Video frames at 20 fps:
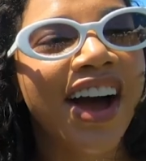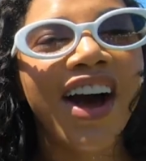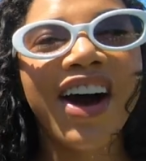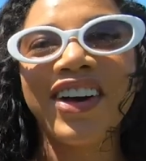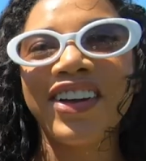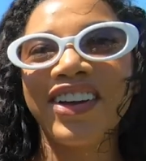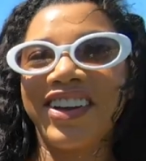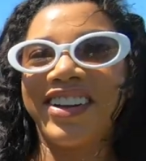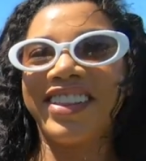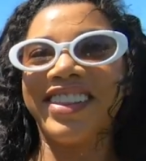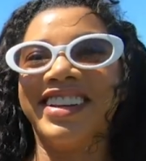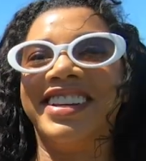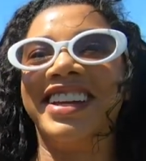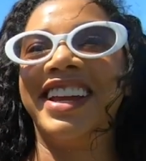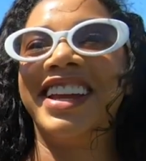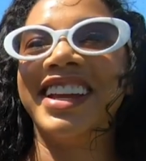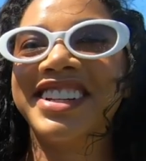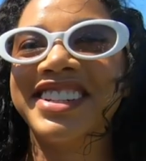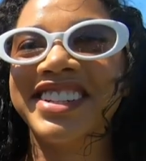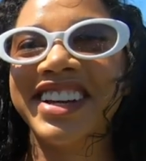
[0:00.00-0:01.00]
"Oh, you're the
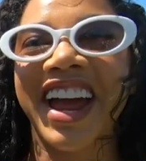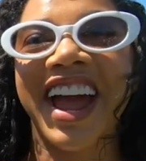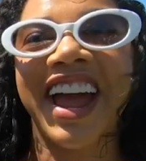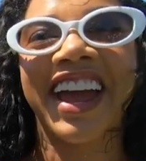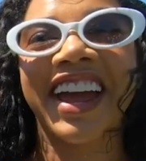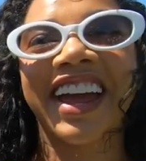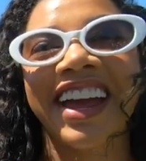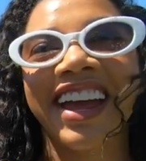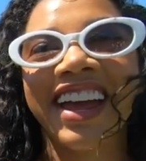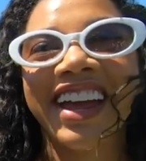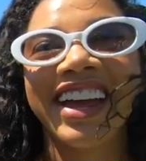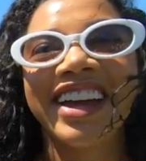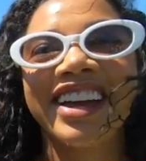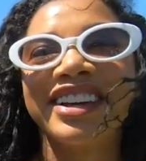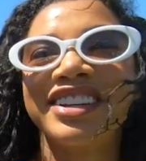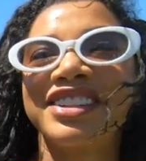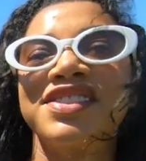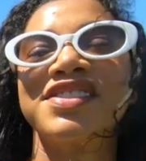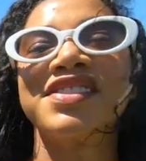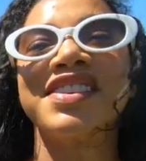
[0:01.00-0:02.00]
DJ."
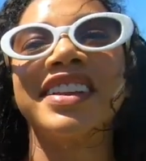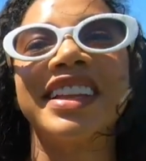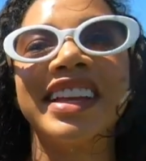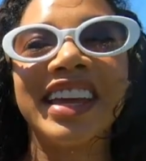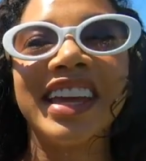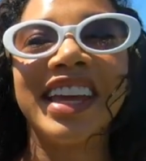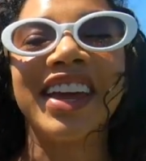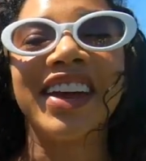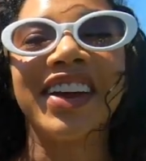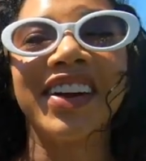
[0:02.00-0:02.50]
it's really cute.